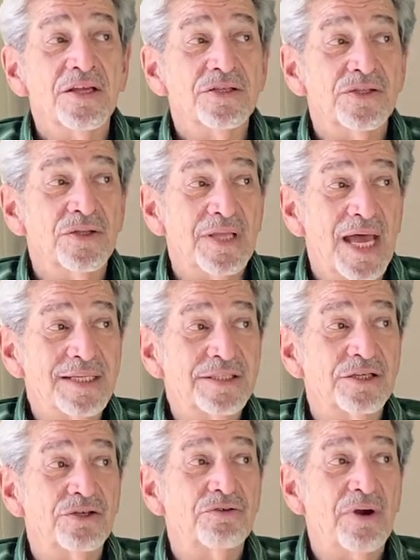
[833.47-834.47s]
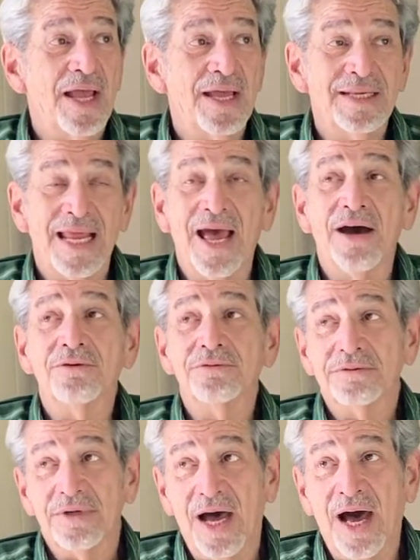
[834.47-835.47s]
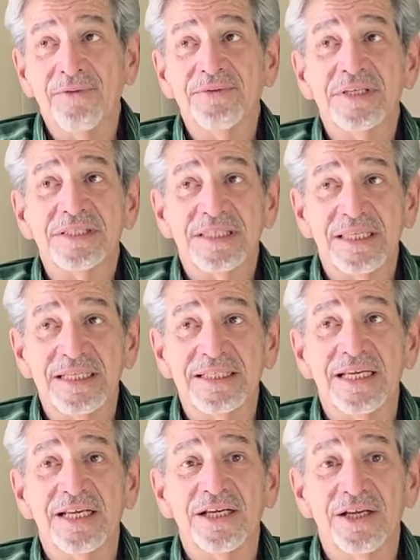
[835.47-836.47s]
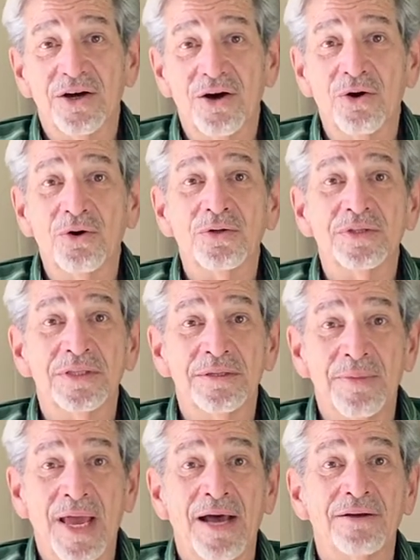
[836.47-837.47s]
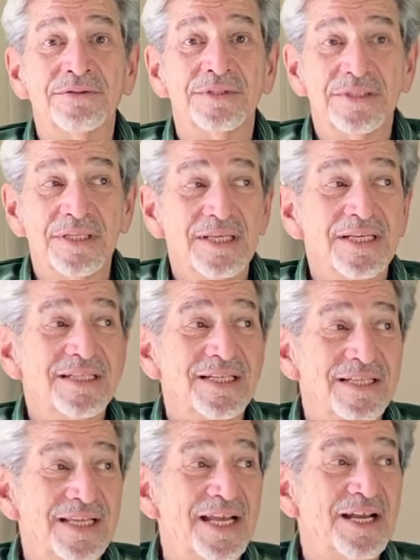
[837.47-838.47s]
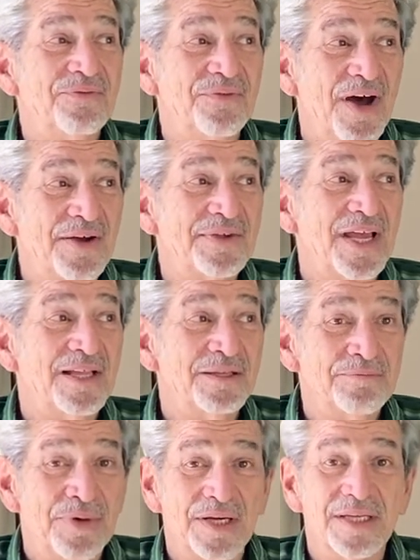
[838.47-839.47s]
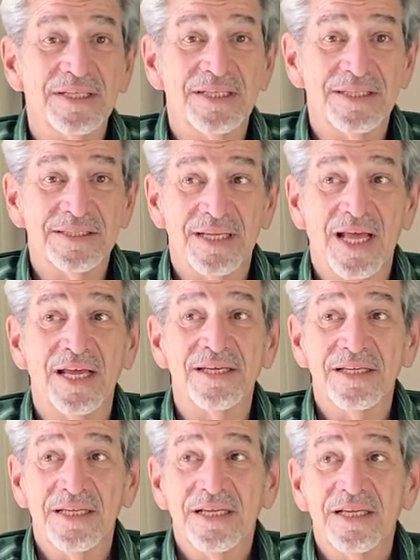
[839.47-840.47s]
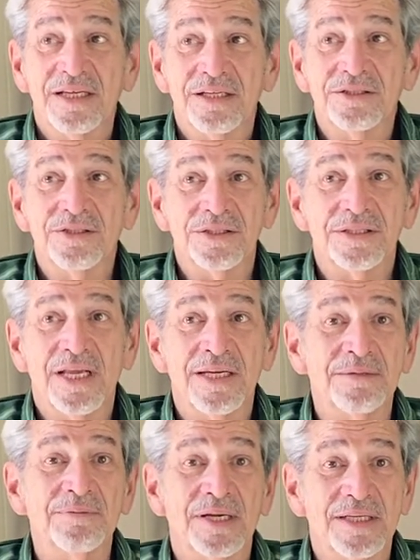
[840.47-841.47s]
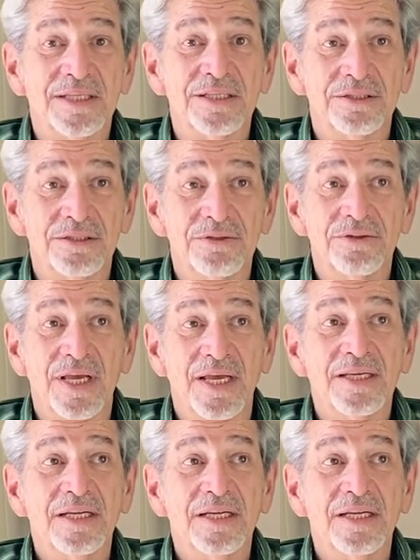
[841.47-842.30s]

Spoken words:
So that's a great, and now obviously digging a hole in the mountains to take a 5-gallon bucket is not just anybody can do that.